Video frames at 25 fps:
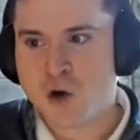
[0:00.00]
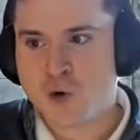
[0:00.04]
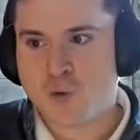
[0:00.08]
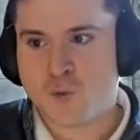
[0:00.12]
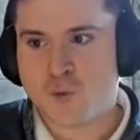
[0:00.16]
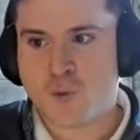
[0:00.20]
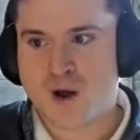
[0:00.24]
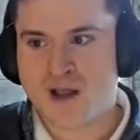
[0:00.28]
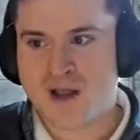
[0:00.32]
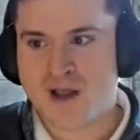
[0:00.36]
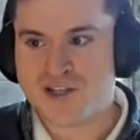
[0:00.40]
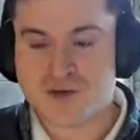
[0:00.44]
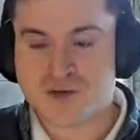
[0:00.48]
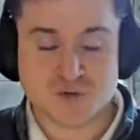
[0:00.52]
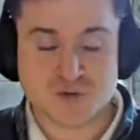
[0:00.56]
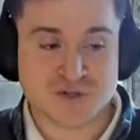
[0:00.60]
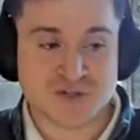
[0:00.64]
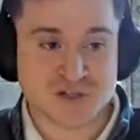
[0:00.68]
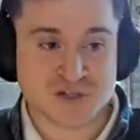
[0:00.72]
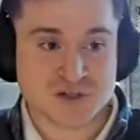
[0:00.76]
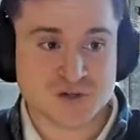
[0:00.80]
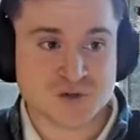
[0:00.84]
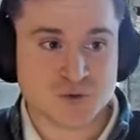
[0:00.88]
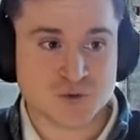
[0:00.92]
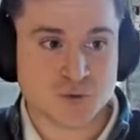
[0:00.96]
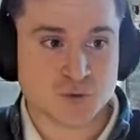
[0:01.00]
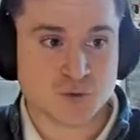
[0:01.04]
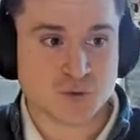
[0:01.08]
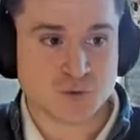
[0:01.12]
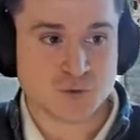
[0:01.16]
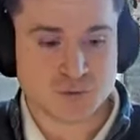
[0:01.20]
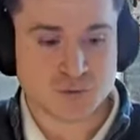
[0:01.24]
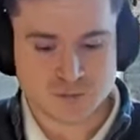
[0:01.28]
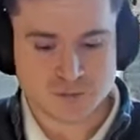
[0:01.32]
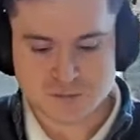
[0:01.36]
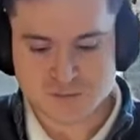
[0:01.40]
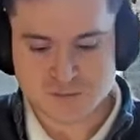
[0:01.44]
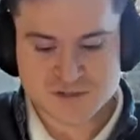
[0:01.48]
when you
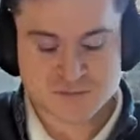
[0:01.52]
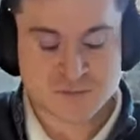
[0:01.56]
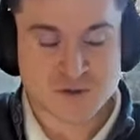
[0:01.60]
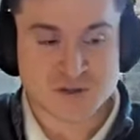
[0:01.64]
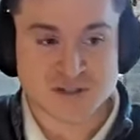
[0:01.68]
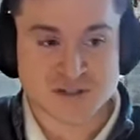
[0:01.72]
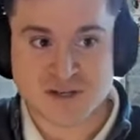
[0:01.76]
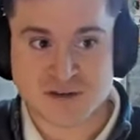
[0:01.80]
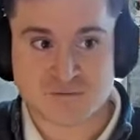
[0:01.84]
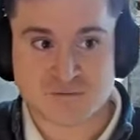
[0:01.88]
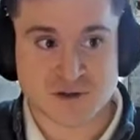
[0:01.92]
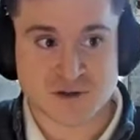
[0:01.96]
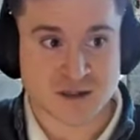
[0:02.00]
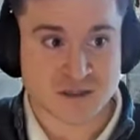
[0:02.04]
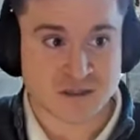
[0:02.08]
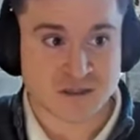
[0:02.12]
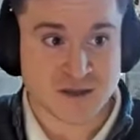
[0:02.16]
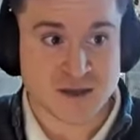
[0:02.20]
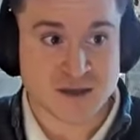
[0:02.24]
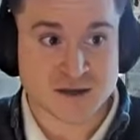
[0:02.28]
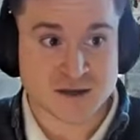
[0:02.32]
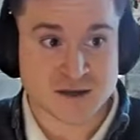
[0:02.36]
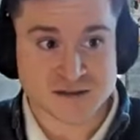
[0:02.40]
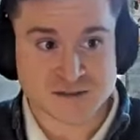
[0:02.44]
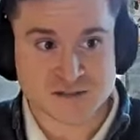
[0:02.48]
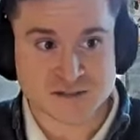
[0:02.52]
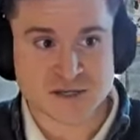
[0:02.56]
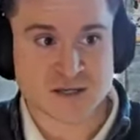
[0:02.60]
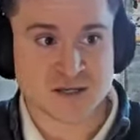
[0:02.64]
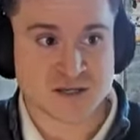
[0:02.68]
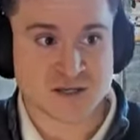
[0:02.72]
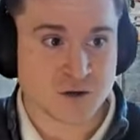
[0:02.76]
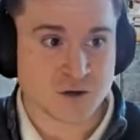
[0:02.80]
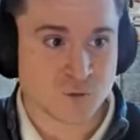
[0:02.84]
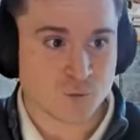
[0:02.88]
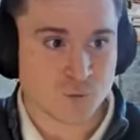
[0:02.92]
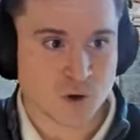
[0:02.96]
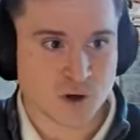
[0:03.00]
do specific things
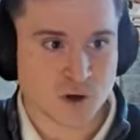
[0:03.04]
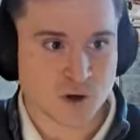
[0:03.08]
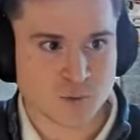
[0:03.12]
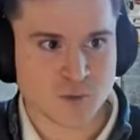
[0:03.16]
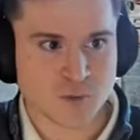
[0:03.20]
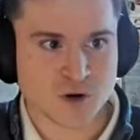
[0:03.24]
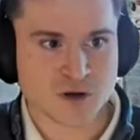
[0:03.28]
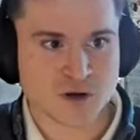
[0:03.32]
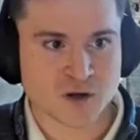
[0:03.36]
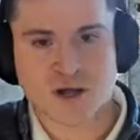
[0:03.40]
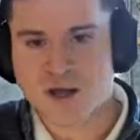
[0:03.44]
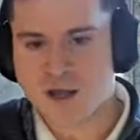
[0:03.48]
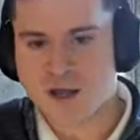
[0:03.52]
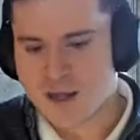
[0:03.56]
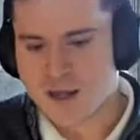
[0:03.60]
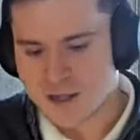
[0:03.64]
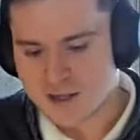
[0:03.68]
in your workbook,